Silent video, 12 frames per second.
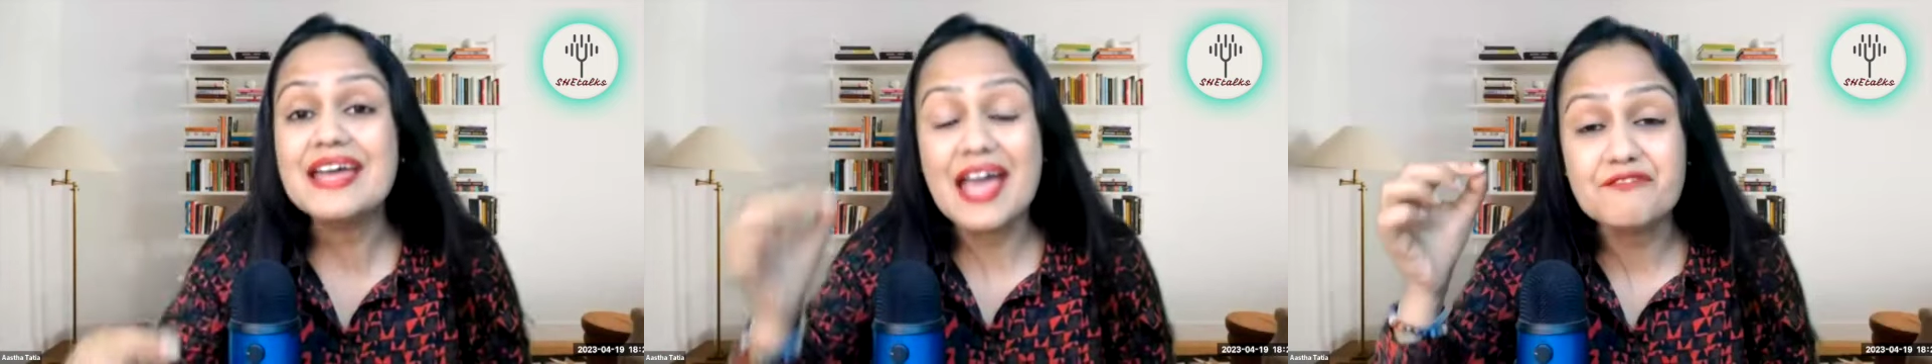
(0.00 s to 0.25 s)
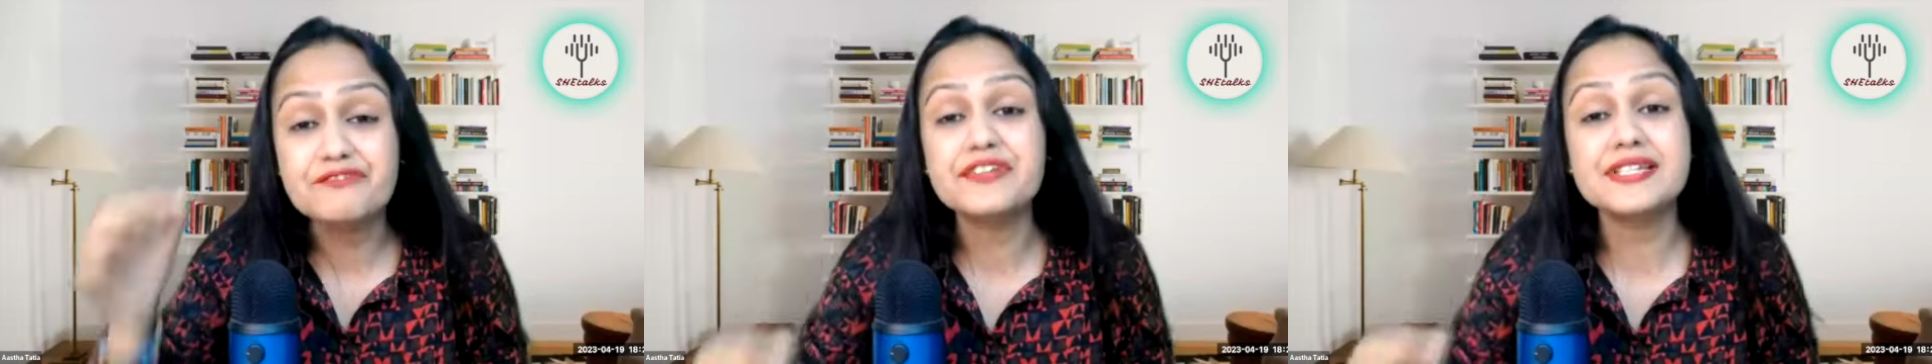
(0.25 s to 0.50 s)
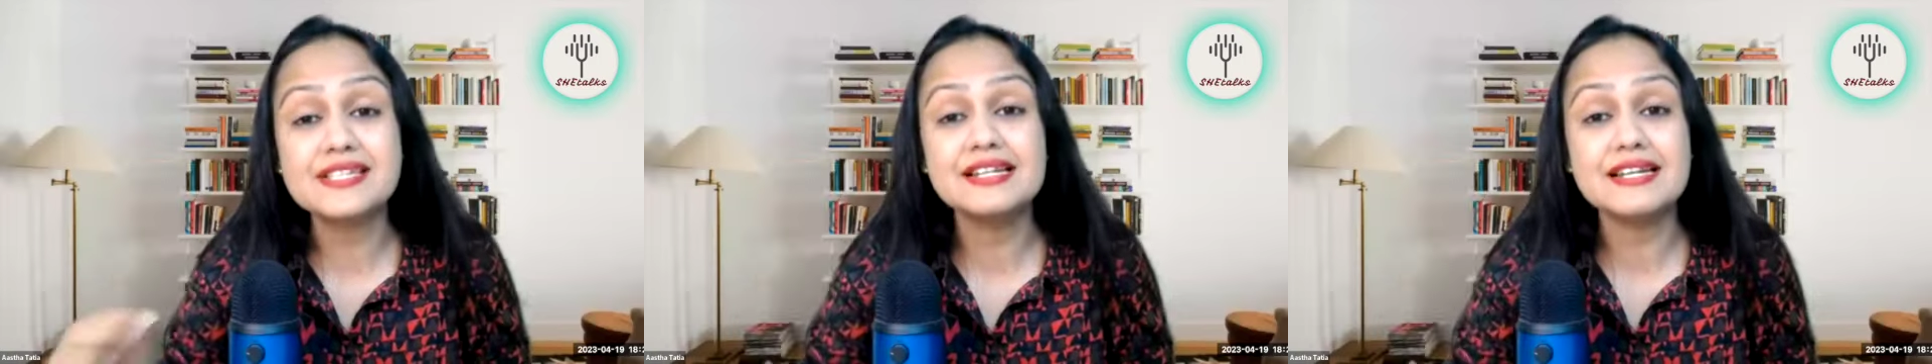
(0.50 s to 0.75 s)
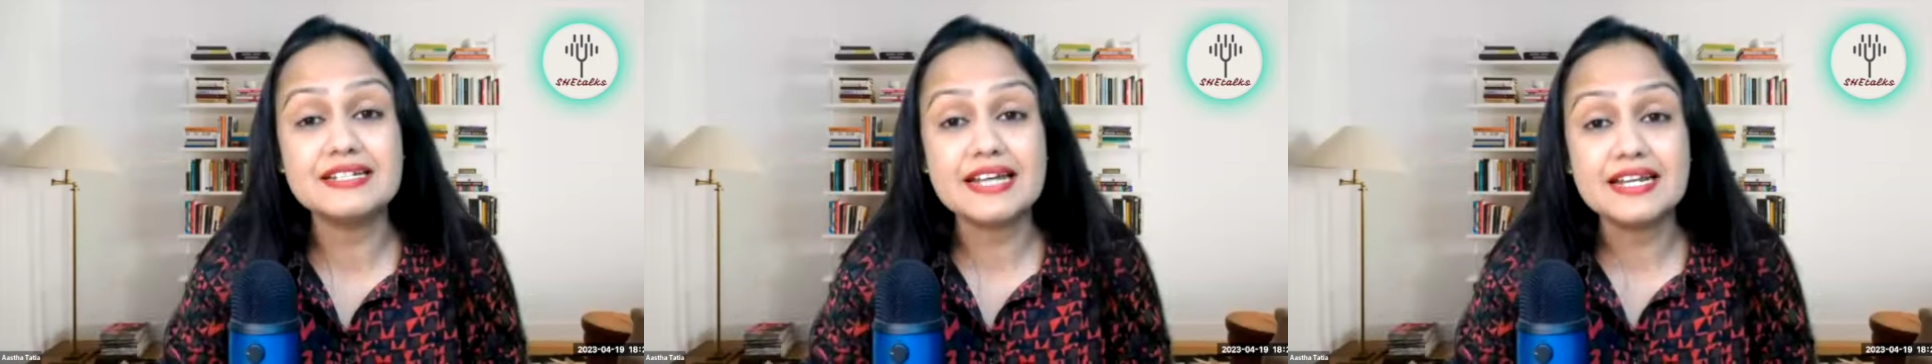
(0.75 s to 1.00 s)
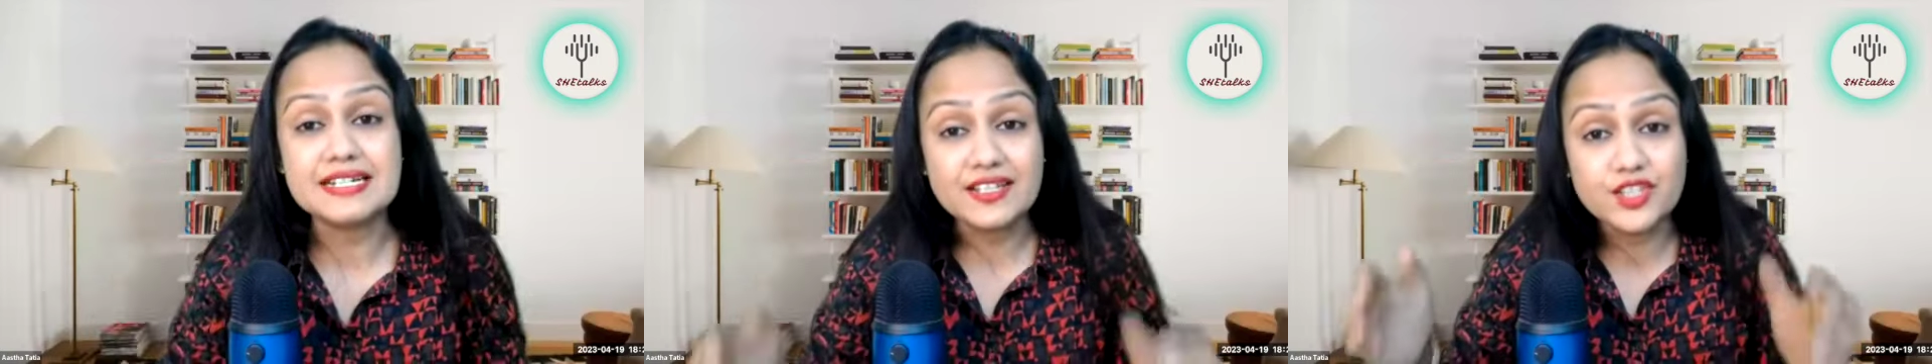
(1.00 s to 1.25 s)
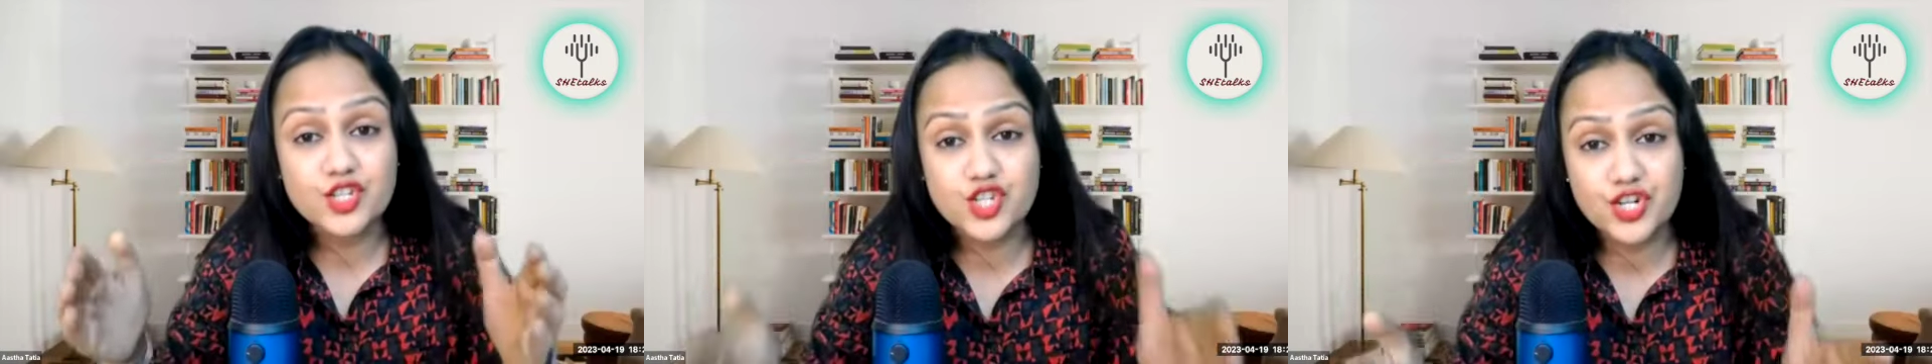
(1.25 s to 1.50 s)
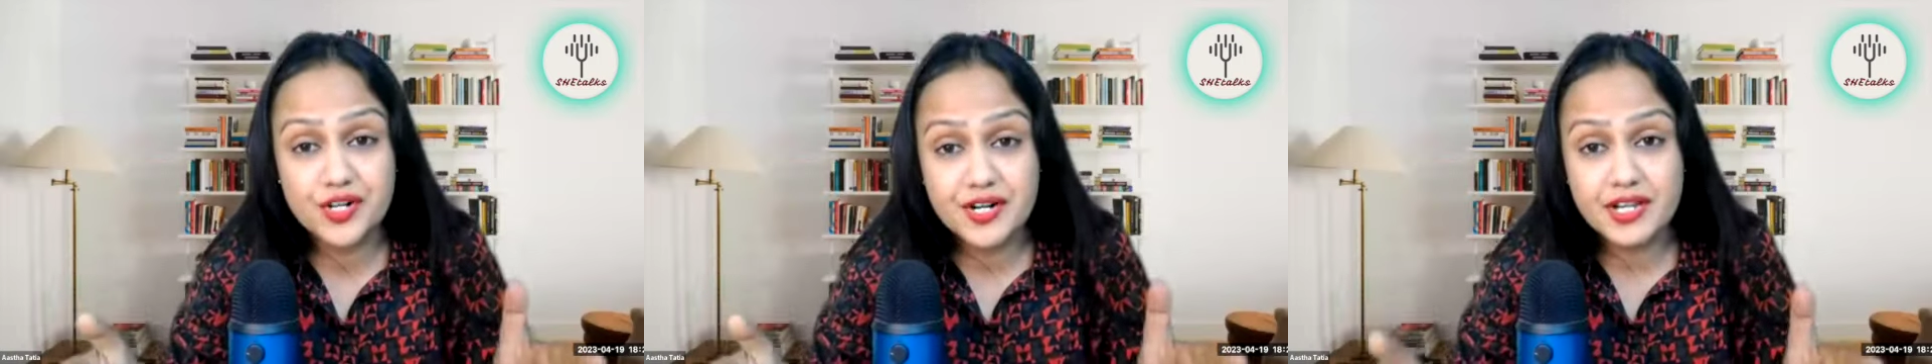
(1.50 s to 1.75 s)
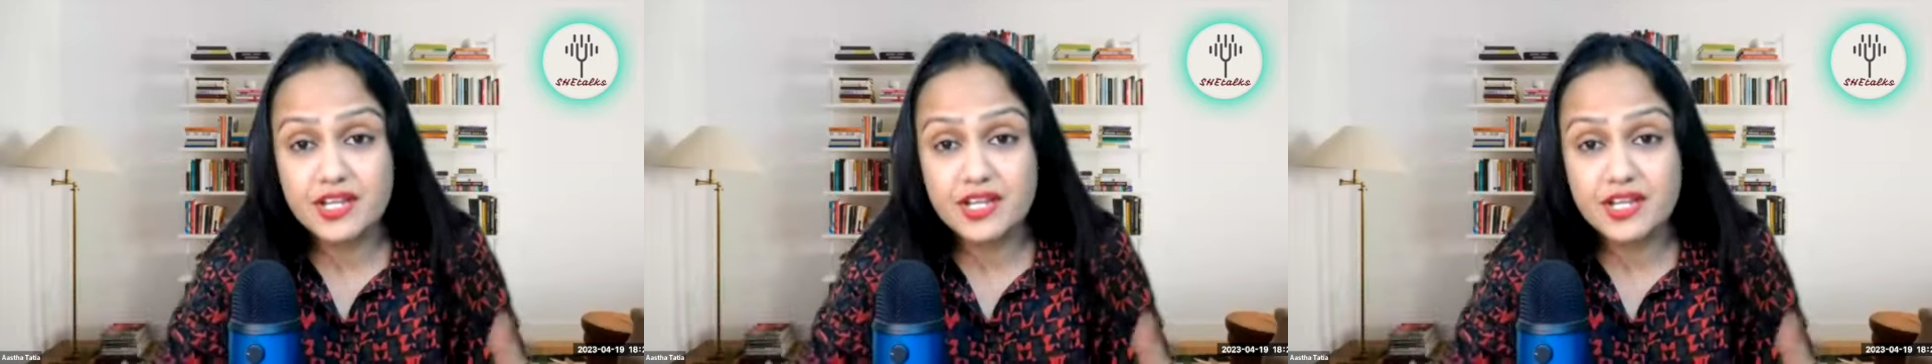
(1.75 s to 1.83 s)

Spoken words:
am facilitating the journey